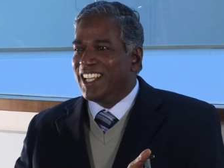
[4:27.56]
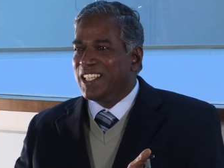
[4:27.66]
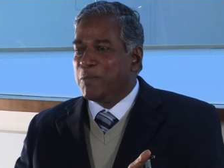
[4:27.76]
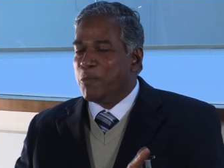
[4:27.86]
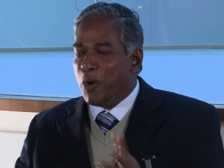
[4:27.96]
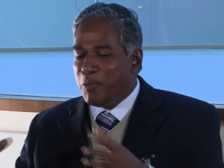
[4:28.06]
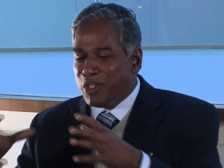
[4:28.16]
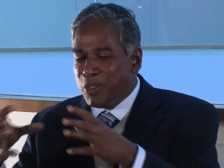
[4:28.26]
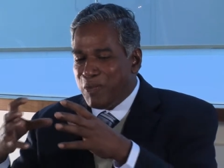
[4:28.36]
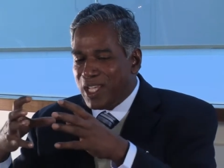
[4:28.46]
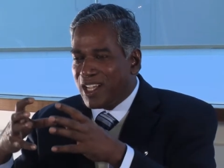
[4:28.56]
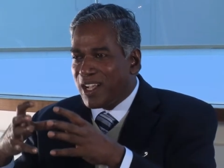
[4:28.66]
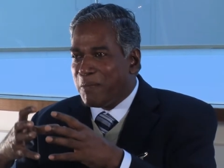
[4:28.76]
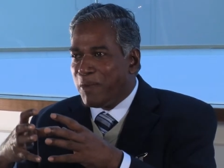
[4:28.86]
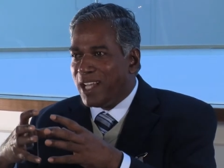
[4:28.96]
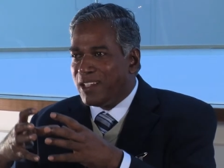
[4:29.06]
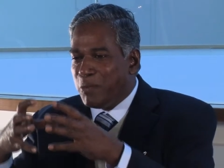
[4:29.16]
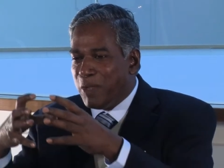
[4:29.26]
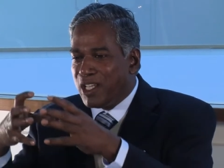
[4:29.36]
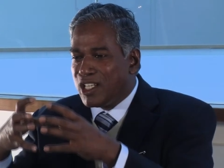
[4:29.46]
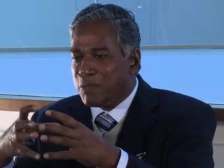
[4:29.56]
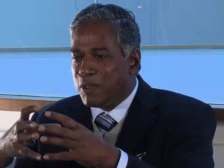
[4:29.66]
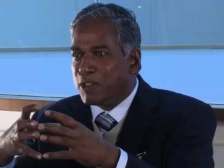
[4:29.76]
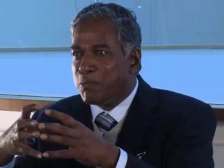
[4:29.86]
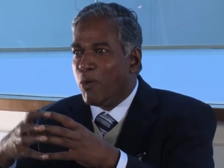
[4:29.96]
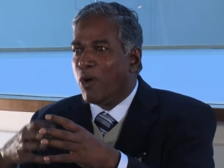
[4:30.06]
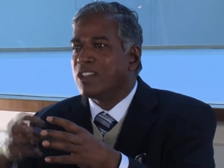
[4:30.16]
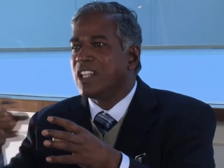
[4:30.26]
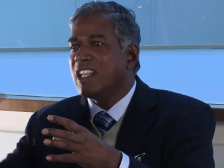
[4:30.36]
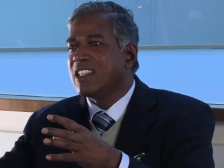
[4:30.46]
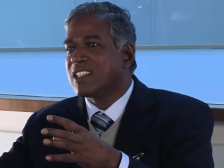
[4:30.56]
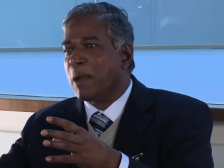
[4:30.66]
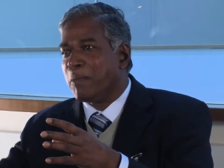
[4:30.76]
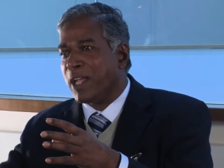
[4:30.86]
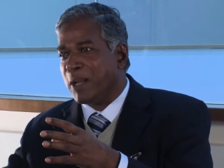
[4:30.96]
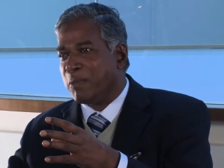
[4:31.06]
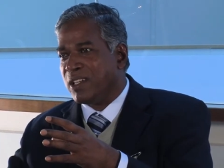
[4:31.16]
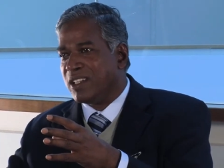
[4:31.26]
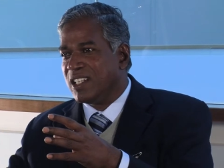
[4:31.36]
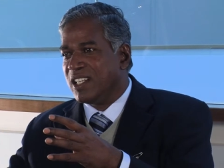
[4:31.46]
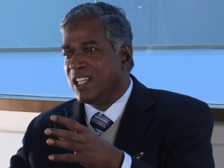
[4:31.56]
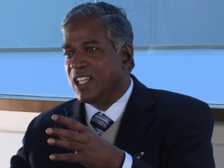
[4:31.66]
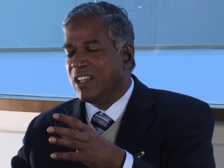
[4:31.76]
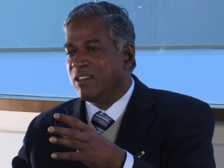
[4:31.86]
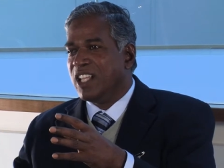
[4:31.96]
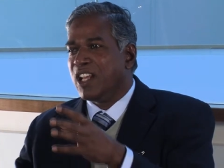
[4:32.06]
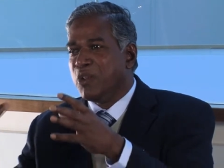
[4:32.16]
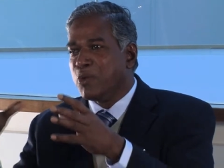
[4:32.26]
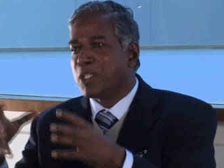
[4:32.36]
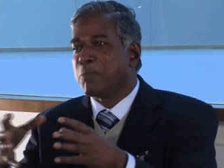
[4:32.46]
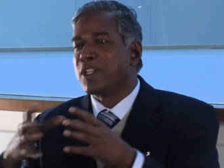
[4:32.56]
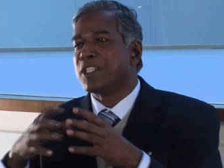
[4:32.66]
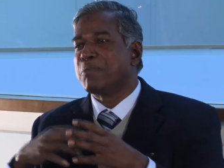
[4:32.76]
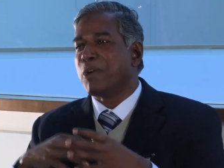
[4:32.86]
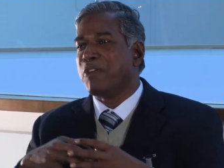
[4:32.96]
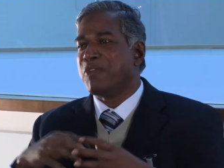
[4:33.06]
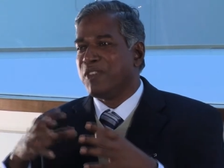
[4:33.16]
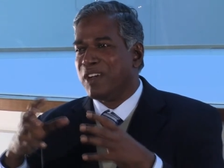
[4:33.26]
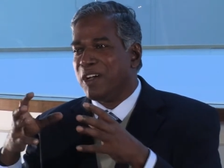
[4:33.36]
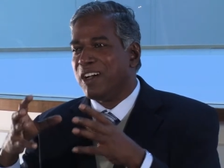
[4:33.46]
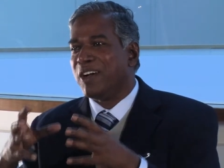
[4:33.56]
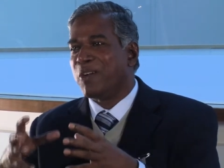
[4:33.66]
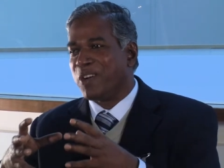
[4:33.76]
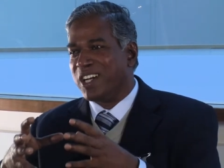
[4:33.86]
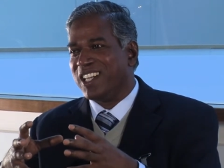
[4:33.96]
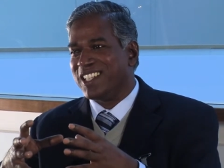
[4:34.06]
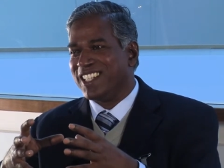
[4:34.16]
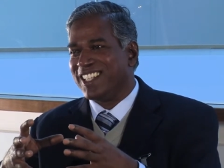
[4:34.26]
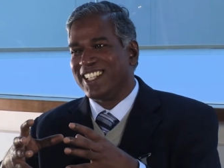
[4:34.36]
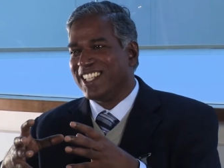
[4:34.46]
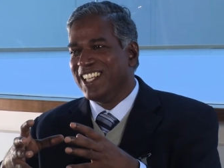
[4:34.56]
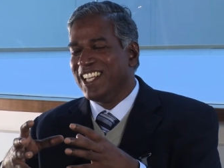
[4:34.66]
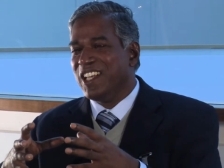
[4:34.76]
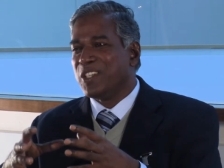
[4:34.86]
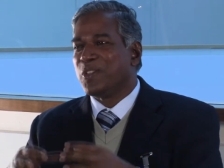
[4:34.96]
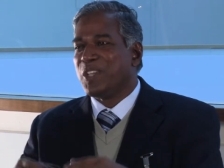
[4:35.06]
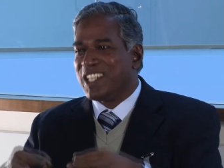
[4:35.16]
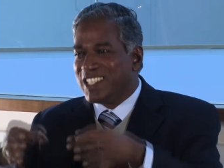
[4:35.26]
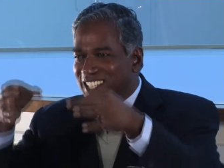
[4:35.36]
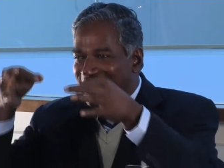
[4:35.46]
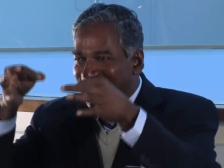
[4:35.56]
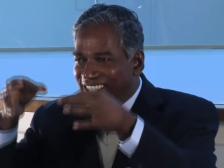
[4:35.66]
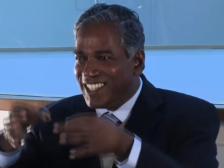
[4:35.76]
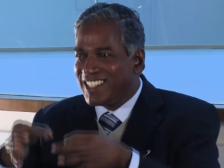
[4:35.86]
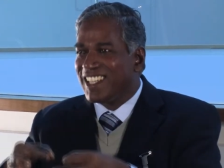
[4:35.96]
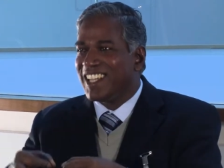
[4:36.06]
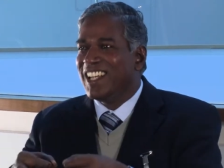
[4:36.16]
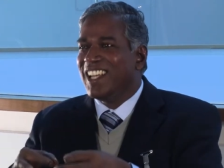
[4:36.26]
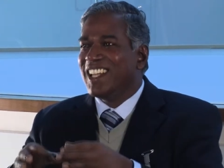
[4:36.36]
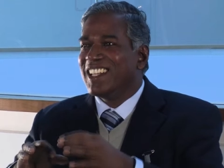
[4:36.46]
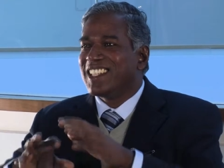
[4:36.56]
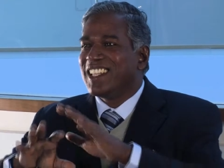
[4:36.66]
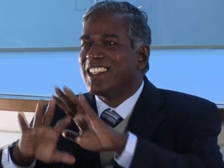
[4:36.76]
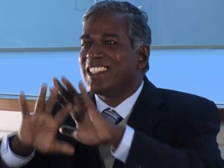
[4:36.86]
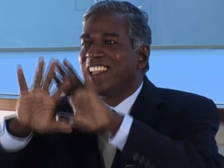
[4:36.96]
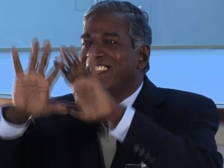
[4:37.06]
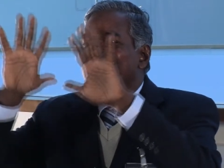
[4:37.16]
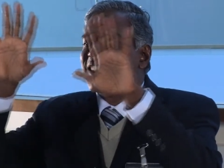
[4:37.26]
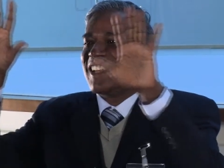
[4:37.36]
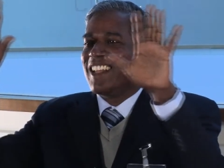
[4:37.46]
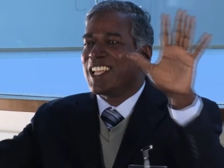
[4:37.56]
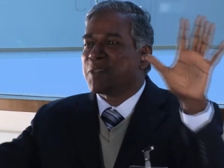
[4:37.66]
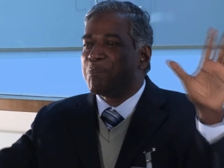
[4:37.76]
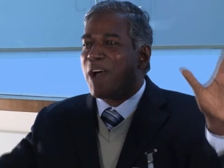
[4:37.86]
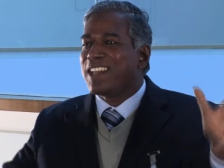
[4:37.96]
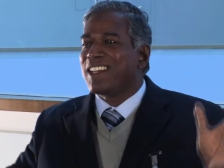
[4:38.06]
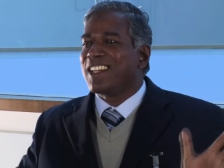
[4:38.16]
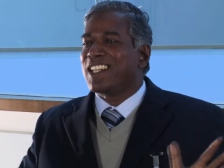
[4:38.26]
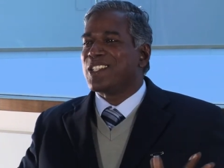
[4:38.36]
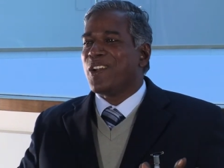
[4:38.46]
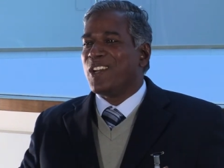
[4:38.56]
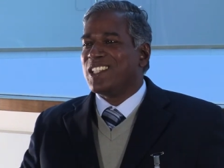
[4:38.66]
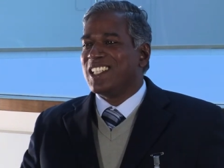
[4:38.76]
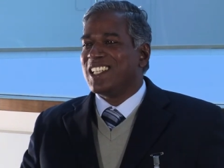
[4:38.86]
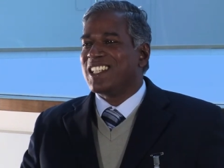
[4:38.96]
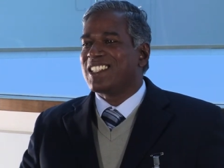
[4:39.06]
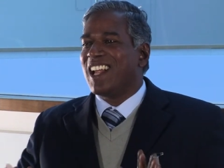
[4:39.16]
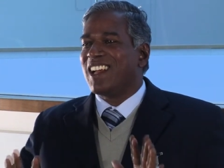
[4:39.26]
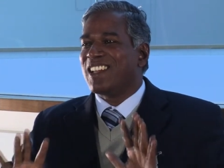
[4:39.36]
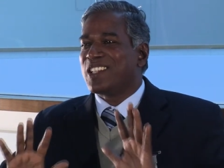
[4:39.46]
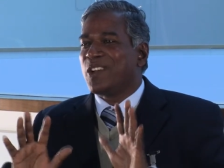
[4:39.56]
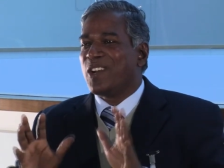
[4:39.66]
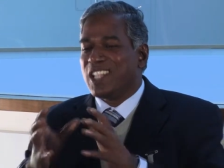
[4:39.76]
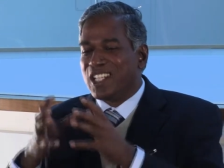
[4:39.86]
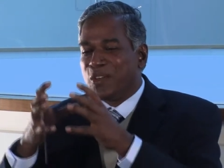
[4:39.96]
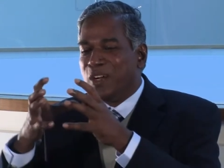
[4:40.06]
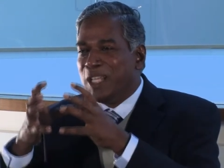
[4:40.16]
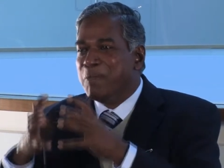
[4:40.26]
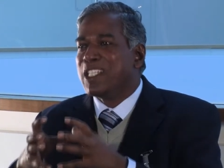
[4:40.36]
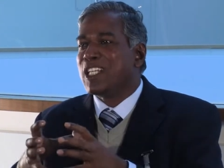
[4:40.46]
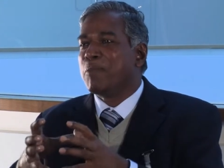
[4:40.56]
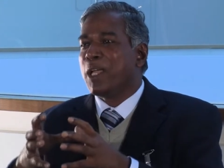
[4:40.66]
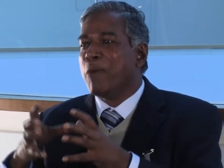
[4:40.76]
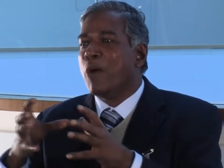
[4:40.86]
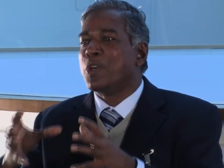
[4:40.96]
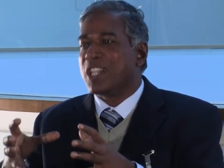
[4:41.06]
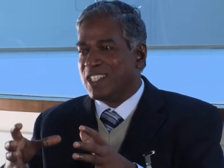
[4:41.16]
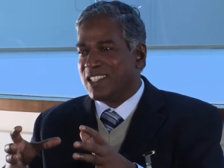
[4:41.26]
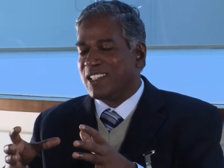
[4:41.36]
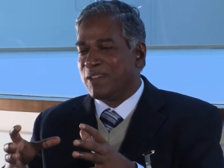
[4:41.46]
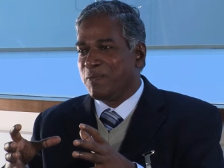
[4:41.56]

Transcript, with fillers: The moment you make a compare, you make it small, then it's comparable. Then you use the principle of uh, uh contradiction. Yes. So it is, it is the, it's a, it's a, it's an expanded Christology. Christa, Christology is not limited by boundaries.